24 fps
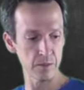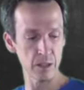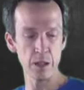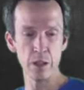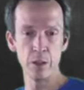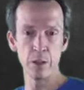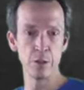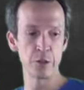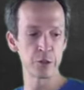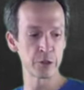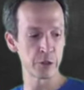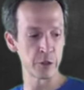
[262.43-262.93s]

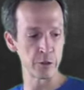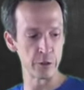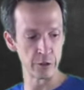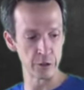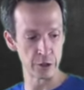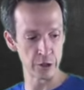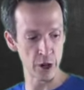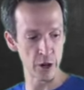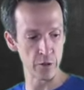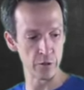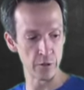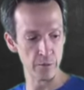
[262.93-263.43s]
You can
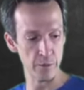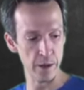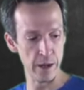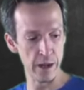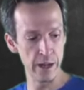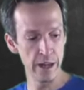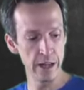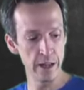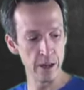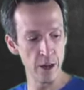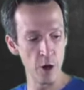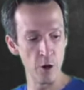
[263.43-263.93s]
start from
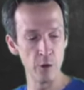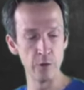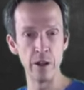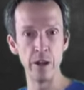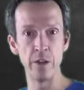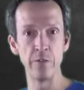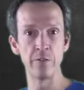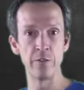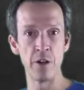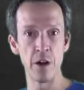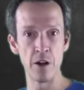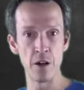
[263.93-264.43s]
any
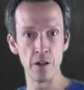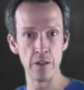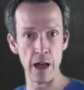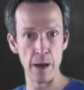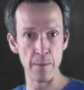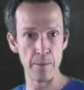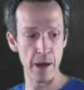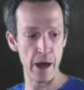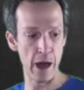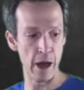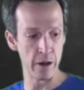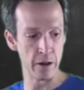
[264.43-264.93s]
note, follow
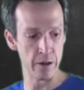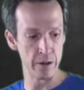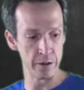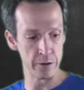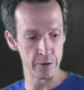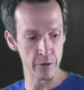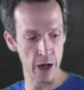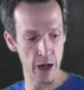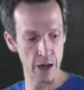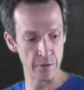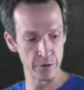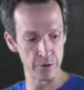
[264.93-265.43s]
that pattern, and
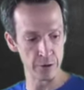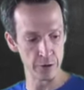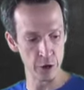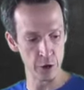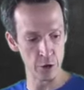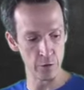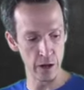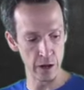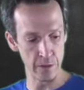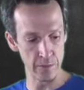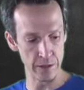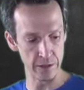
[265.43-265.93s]
you'll have your
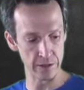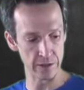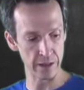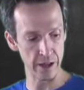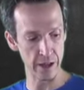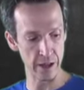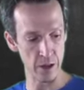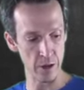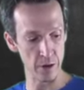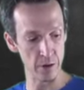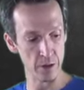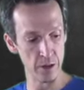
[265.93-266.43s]
do-re-mi
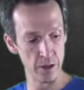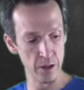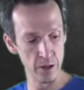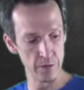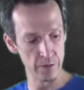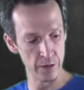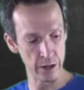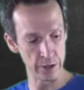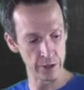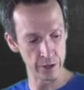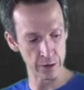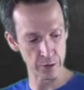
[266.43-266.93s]
scale. If
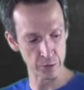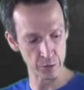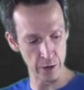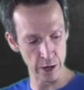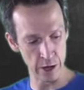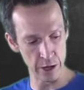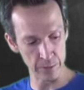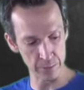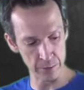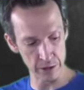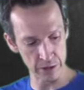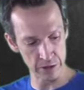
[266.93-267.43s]
I just
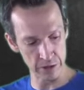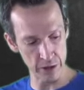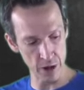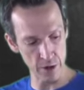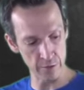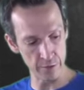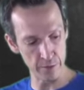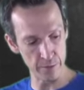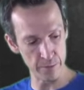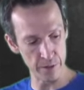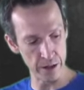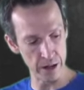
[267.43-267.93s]
randomly
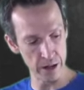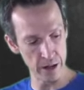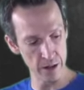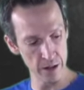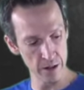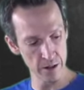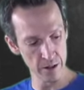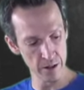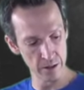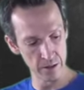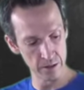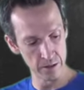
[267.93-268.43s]
start from
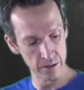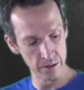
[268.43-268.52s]
here,